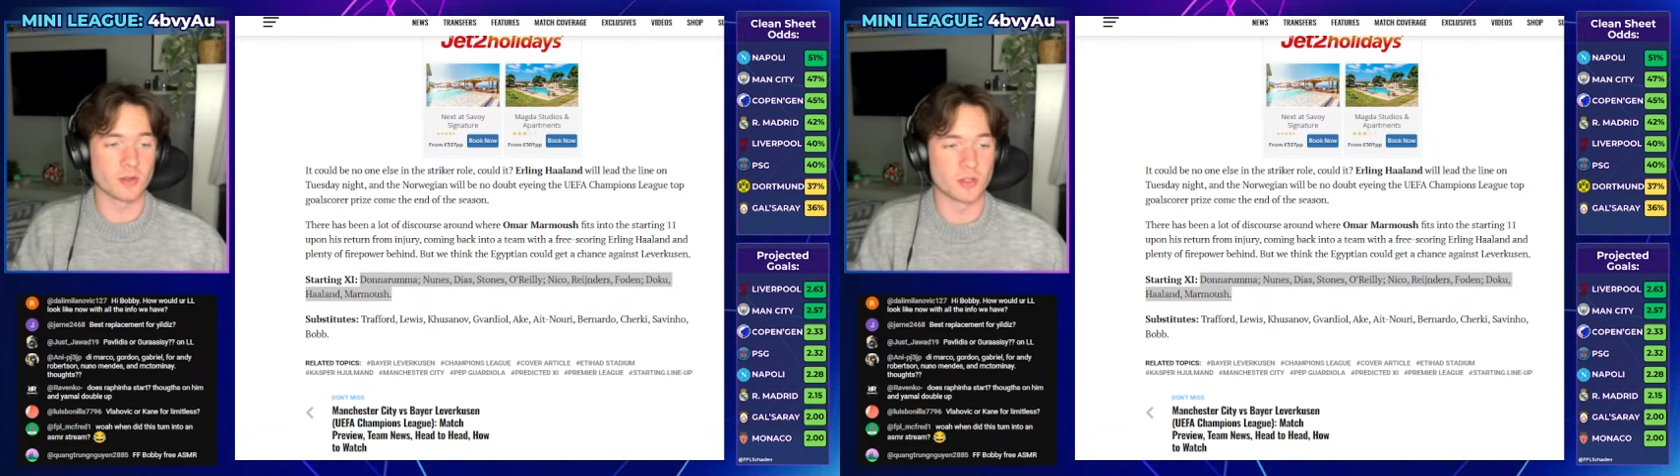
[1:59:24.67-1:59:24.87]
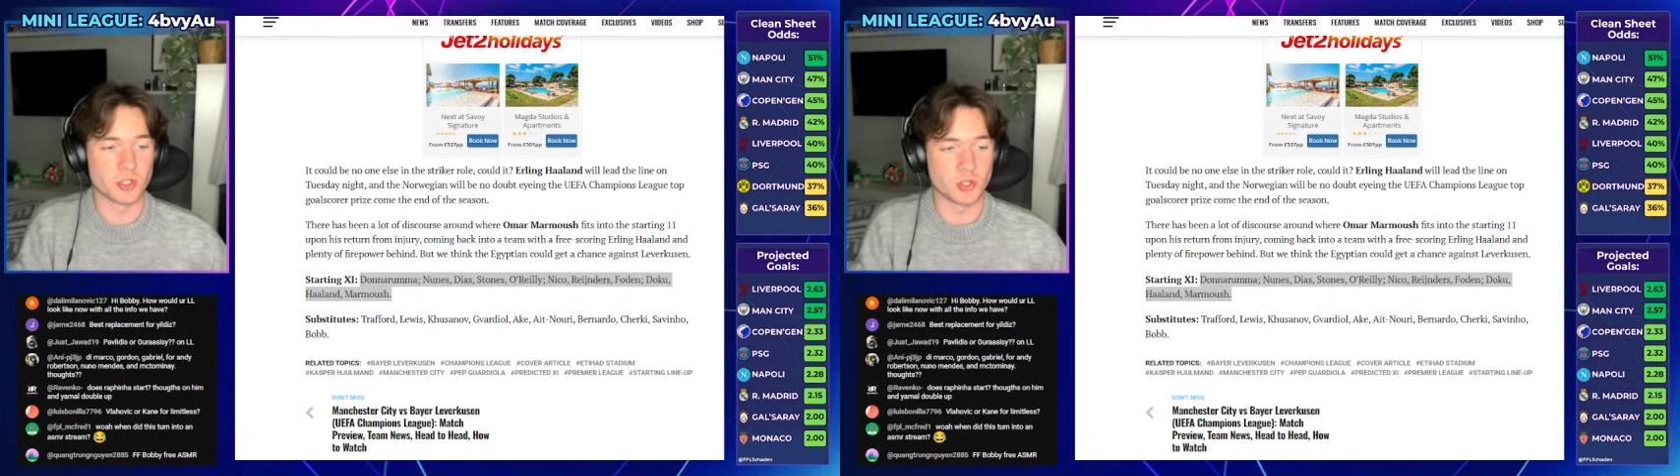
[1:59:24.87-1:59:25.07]

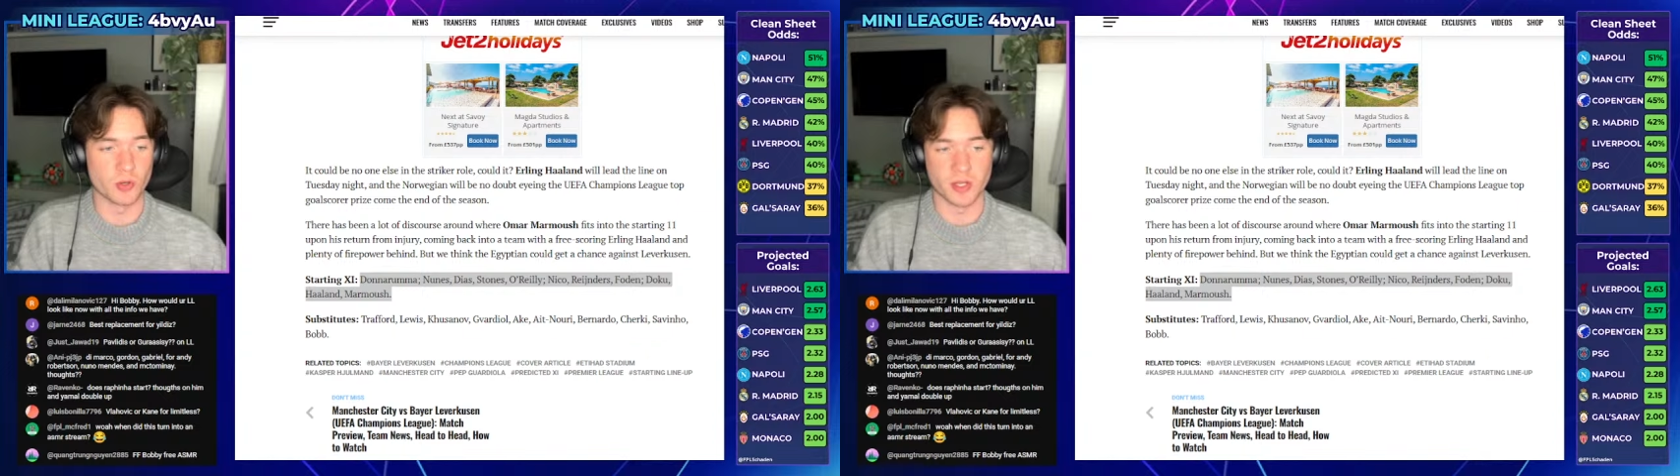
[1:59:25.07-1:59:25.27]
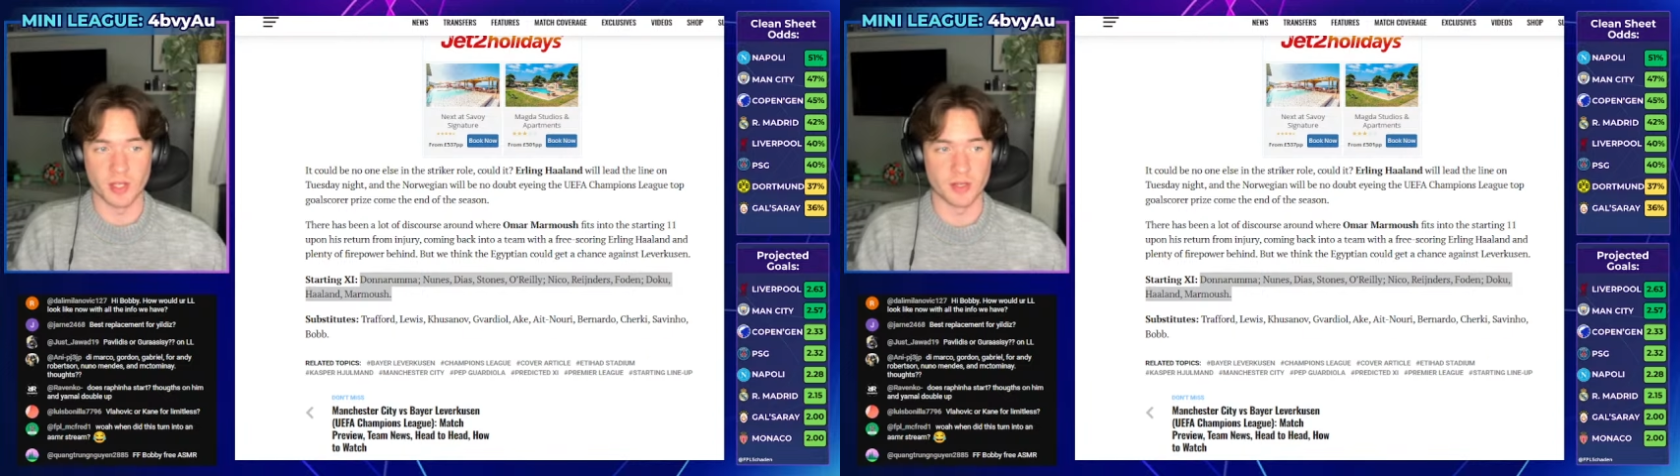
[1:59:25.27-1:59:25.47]
then sure,
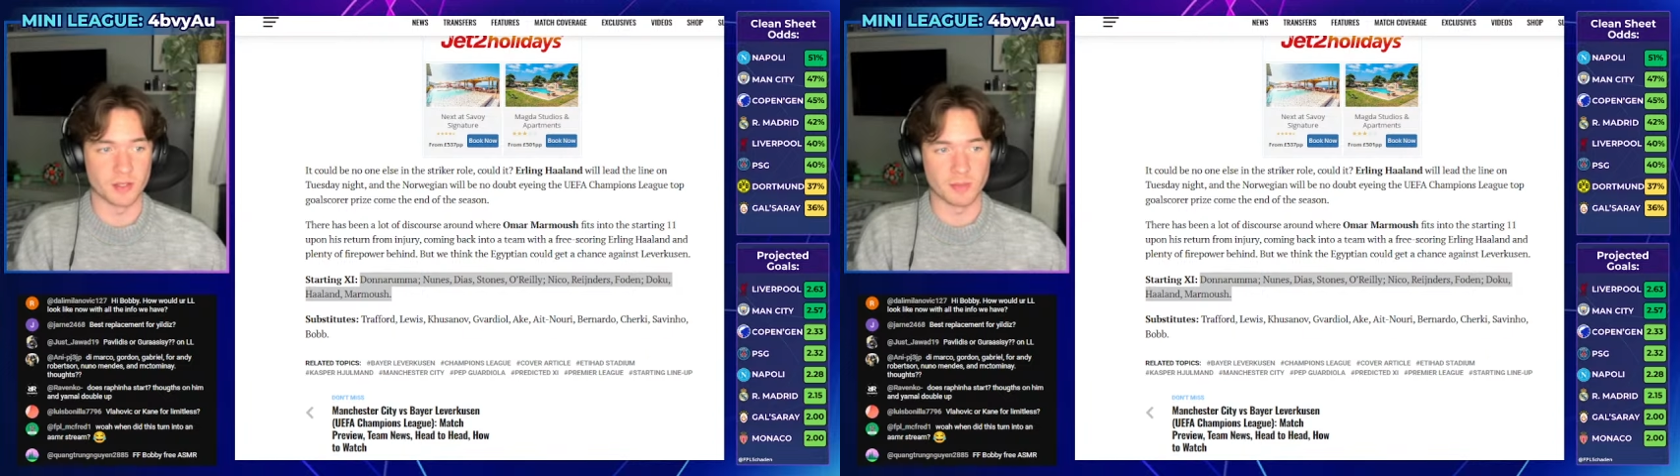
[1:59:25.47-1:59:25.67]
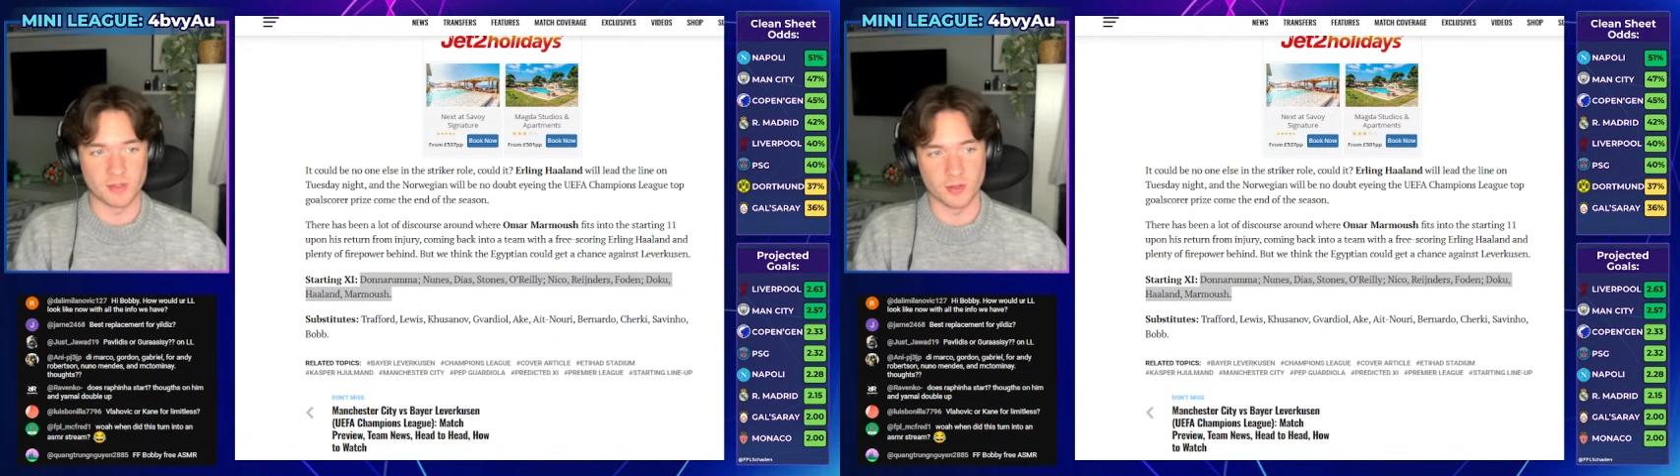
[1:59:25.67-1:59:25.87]
yeah, I think
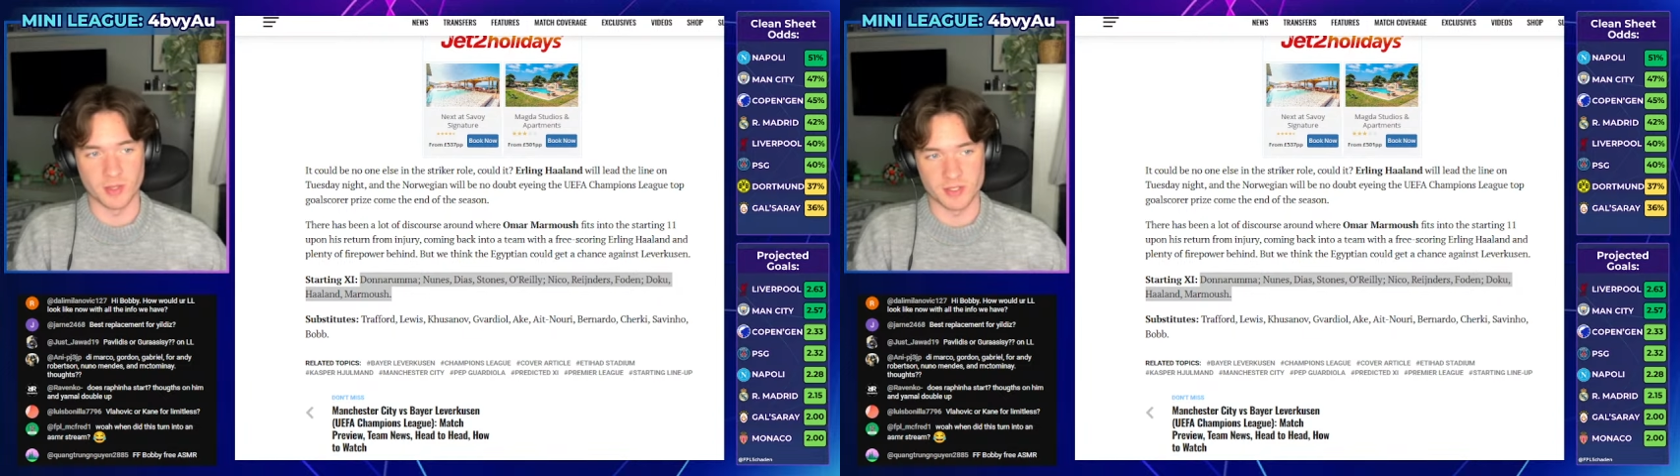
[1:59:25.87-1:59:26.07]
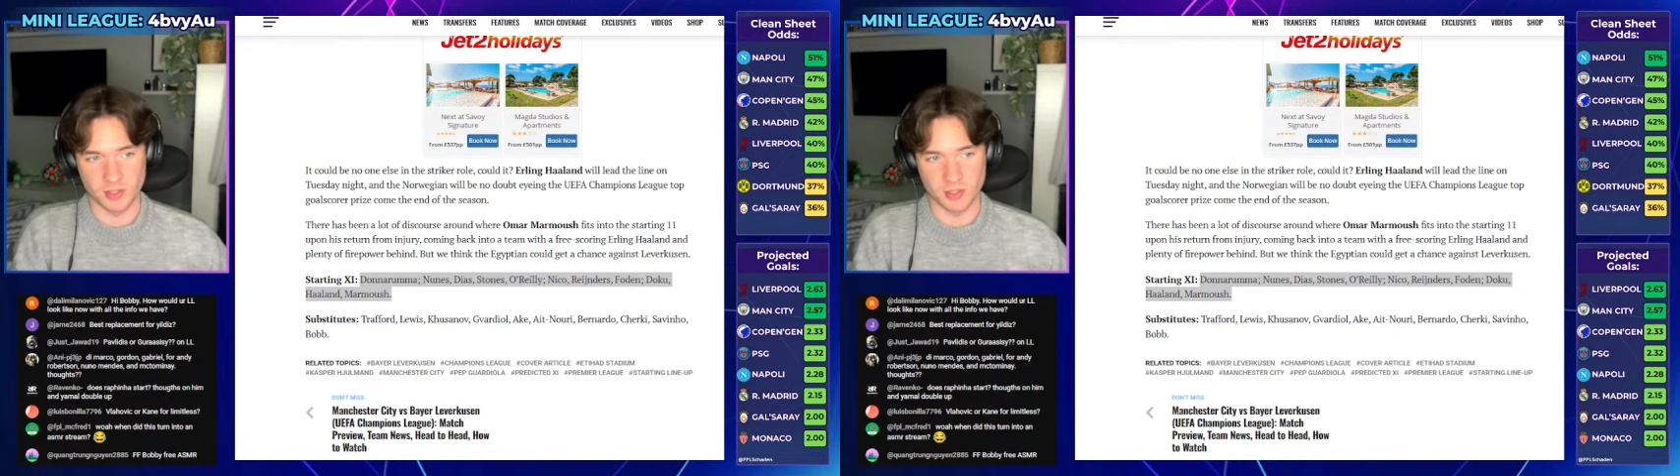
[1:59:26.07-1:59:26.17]
McTominay's a